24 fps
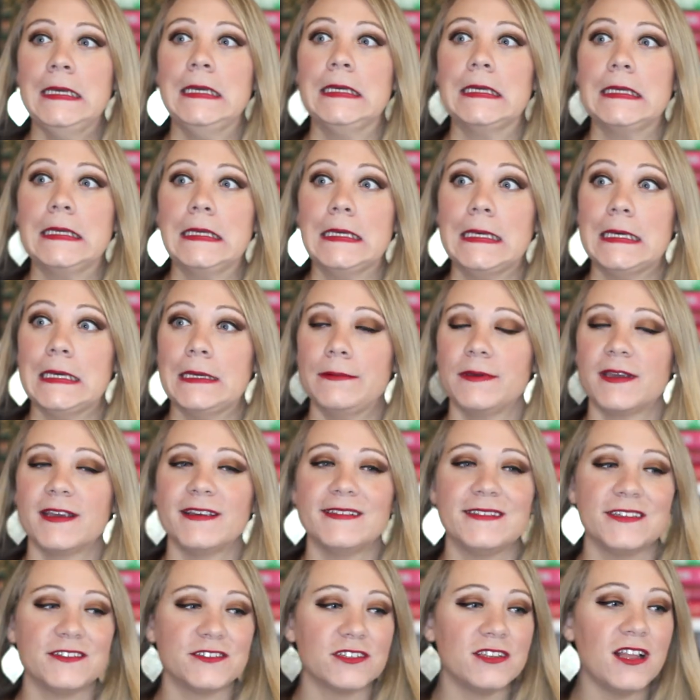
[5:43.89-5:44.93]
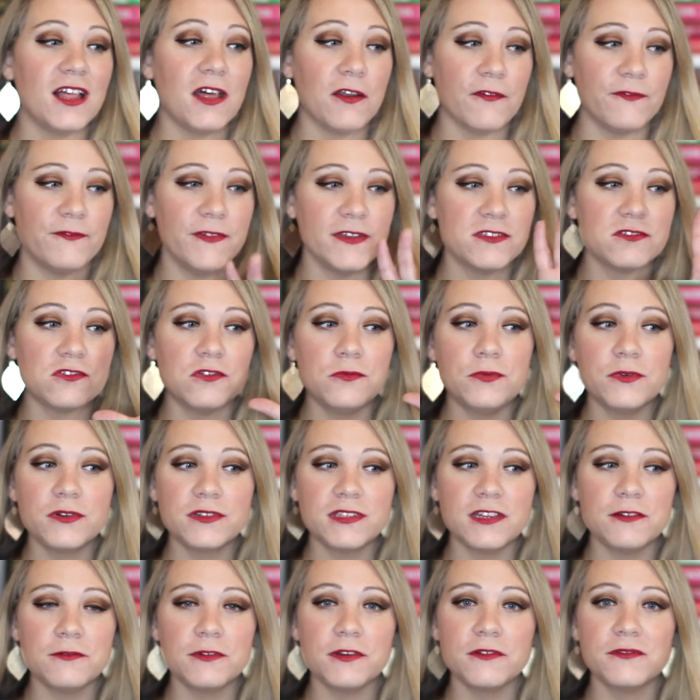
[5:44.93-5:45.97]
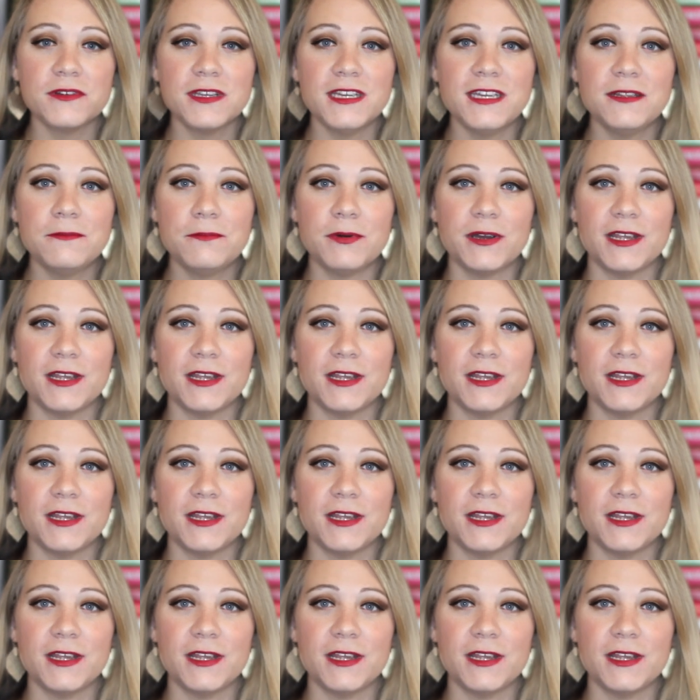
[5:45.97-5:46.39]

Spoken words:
ugh, because there's a lot of physical books I want to read,